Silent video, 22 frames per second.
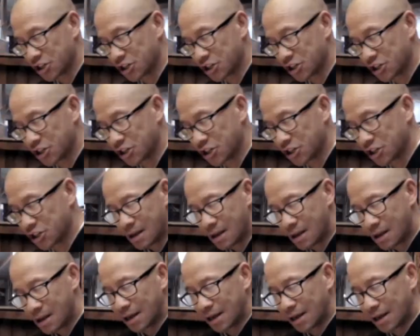in the 10
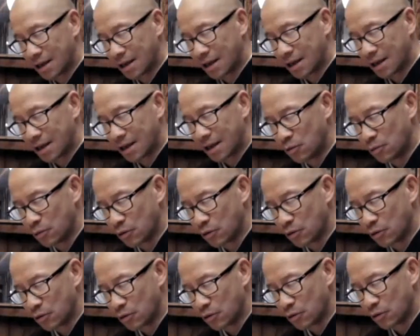directions,
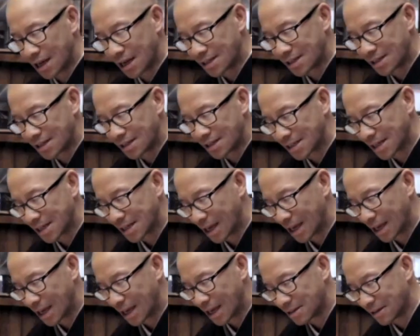as
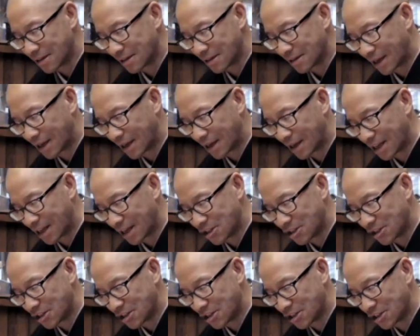numerous as the
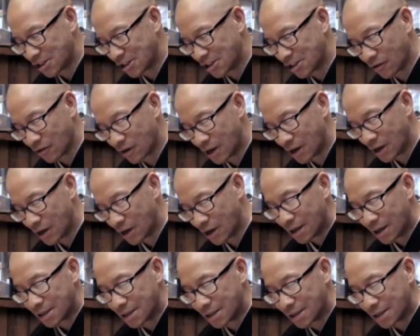sands of the
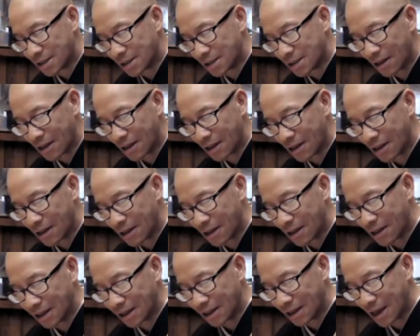Ganges
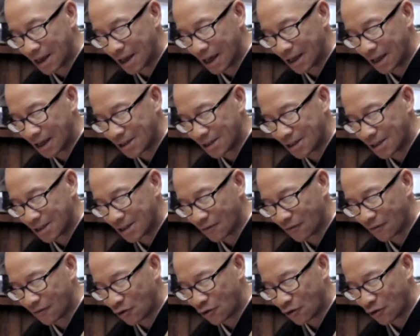River,
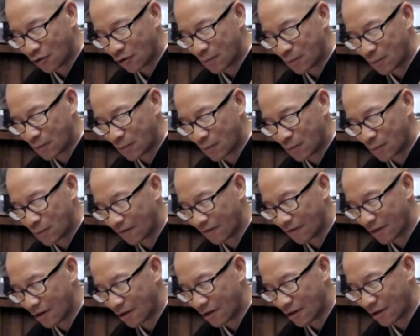together
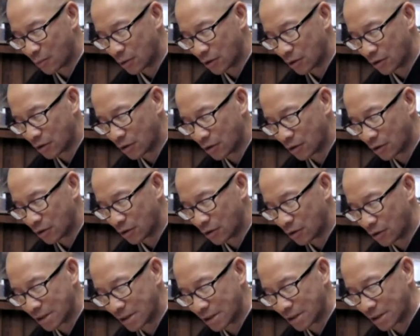engage the full
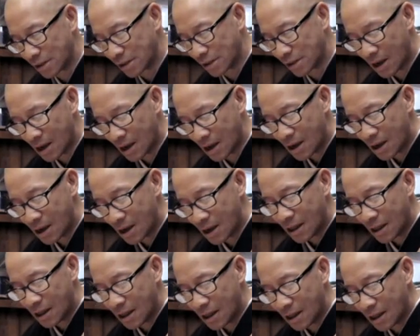power of their
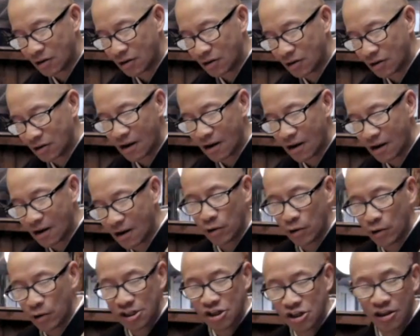Buddha wisdom,
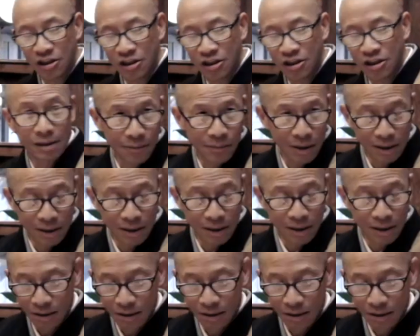they could
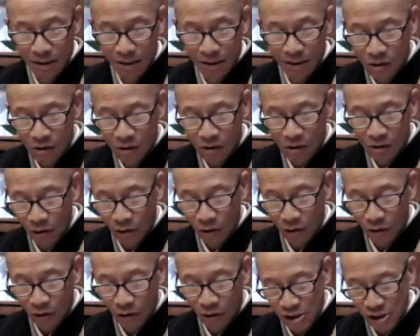never reach the
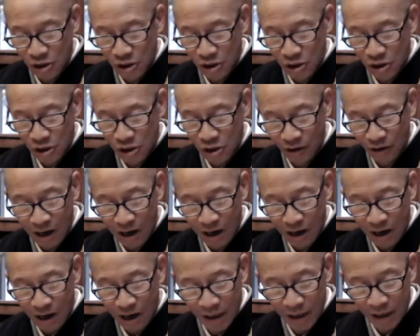limit
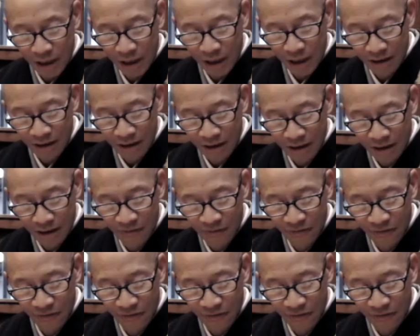or measure